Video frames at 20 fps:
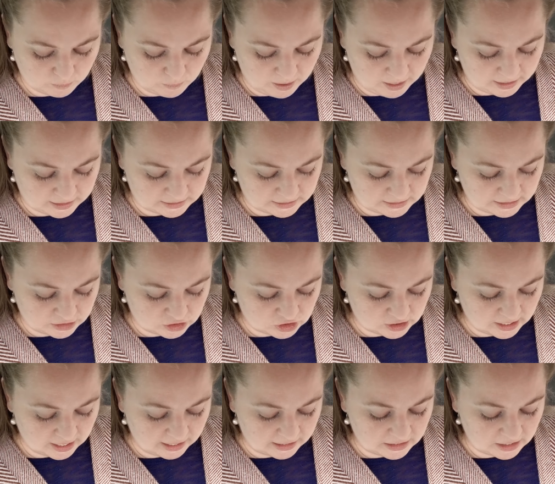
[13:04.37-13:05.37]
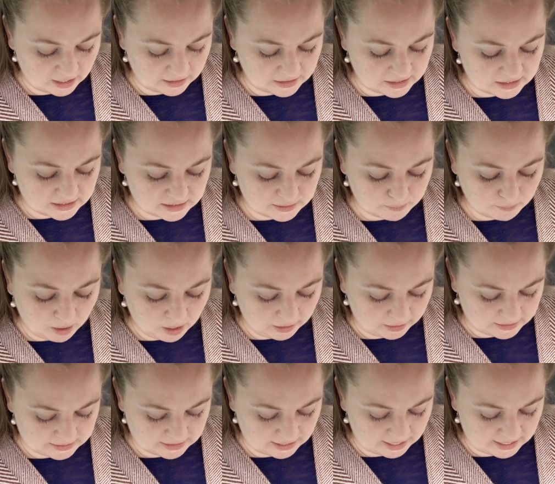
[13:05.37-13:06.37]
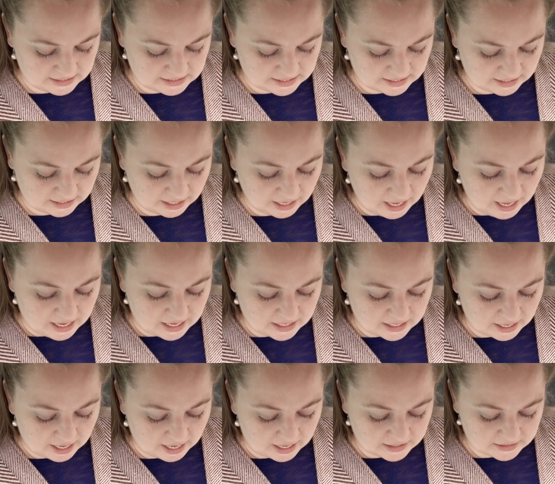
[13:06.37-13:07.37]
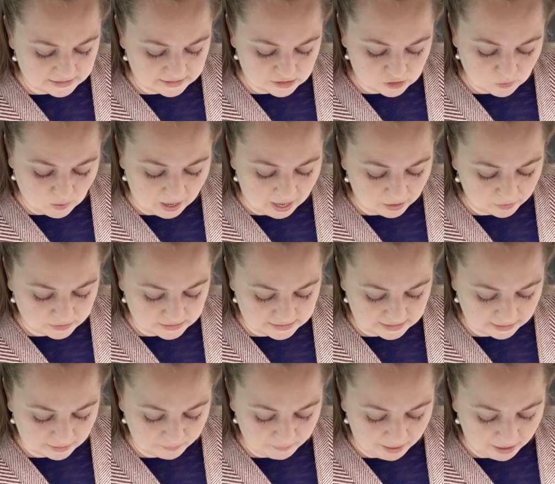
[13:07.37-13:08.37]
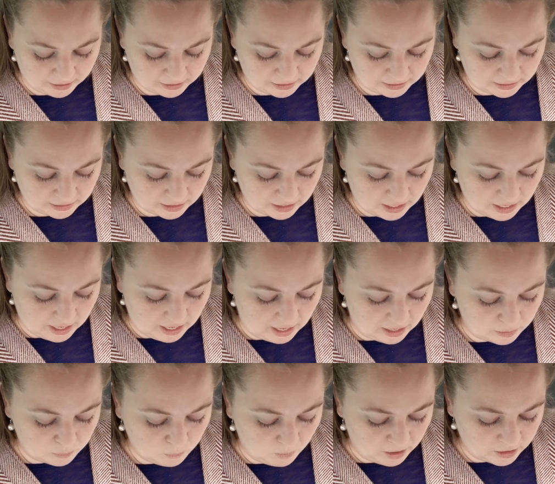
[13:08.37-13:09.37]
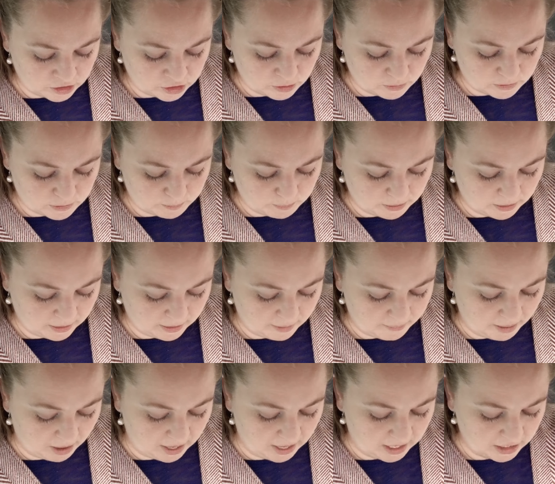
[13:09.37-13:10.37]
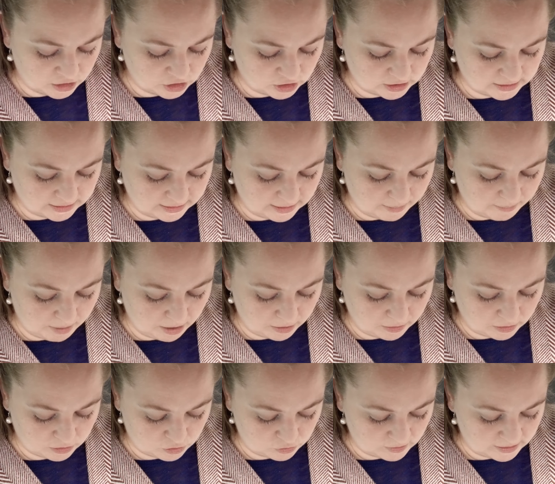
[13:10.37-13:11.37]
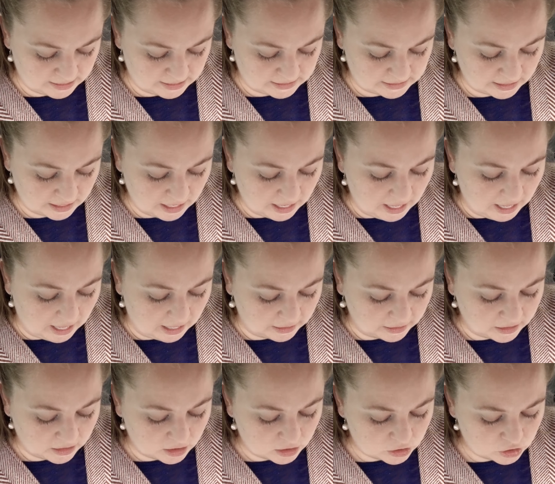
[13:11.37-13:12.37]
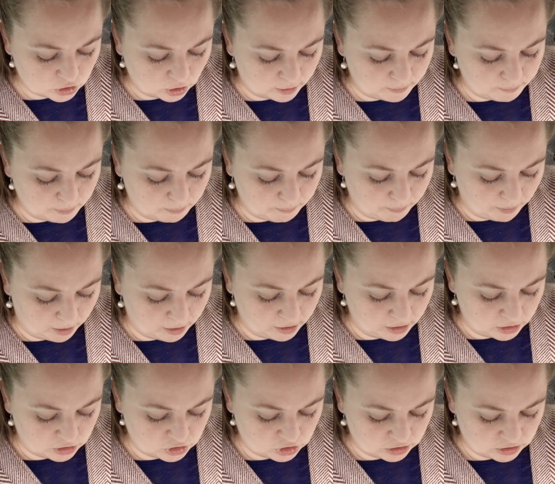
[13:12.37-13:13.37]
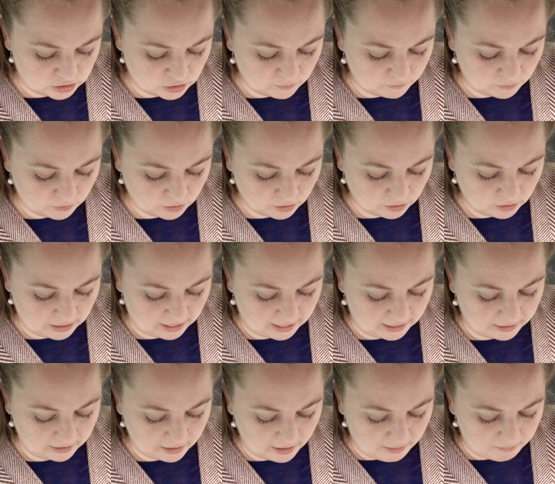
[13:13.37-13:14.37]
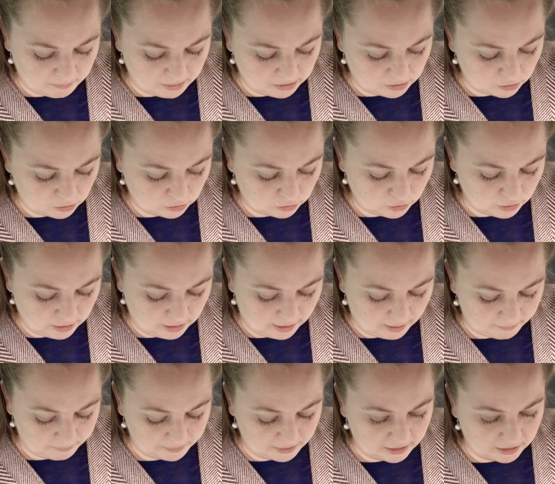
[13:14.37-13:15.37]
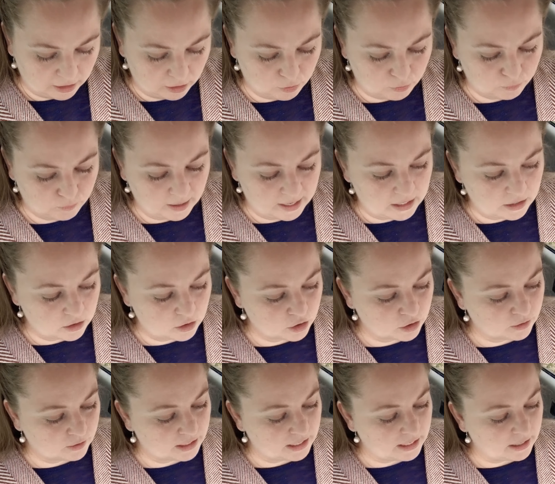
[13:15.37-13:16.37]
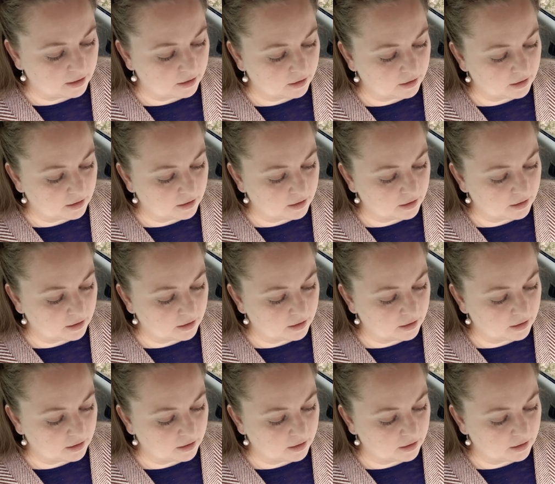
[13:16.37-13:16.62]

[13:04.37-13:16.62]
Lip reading: was that she had not the smallest idea as to how to set about it, and while she was peering about anxiously among the trees, a little sharp bark just over her head made her look up in a great hurry.